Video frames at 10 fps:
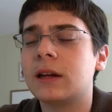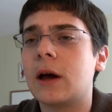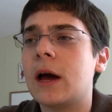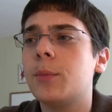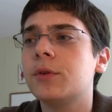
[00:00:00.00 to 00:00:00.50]

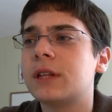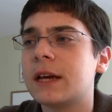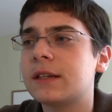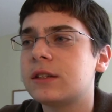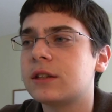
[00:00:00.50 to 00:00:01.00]
Now, Apple
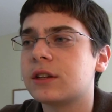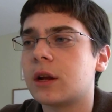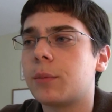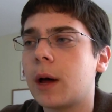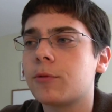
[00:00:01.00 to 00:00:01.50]
tested this
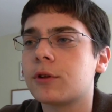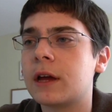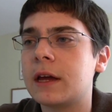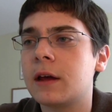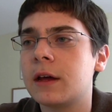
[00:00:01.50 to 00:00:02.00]
on a popular
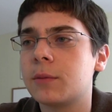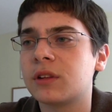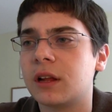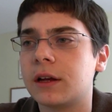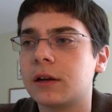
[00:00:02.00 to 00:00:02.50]
AIM
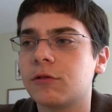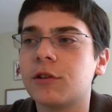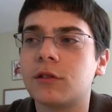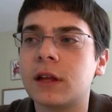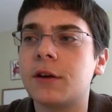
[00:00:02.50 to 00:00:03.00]
client
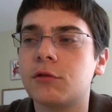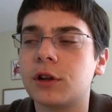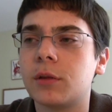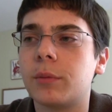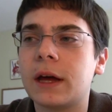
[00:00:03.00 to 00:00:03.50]
and let it
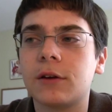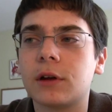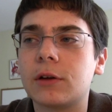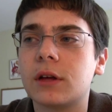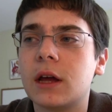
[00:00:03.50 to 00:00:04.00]
run in the
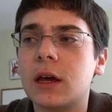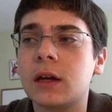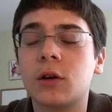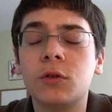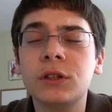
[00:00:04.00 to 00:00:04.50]
background,
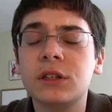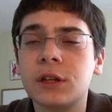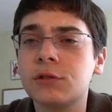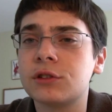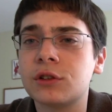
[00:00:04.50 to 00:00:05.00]
and according to
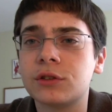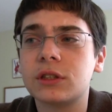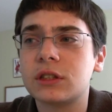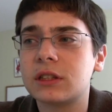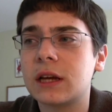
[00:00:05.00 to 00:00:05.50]
their
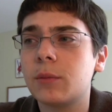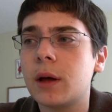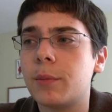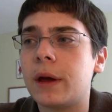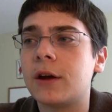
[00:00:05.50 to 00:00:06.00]
results,
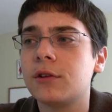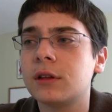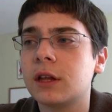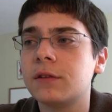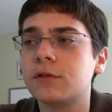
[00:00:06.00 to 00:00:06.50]
standby
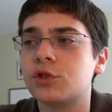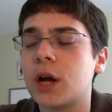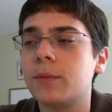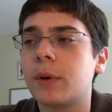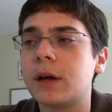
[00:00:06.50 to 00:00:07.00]
battery life
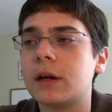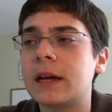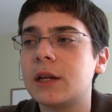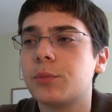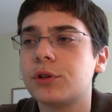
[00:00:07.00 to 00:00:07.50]
dropped by
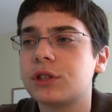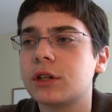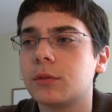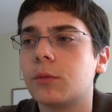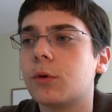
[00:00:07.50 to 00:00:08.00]

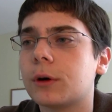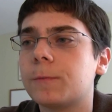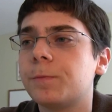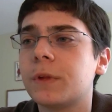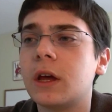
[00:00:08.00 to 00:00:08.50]
80% or more.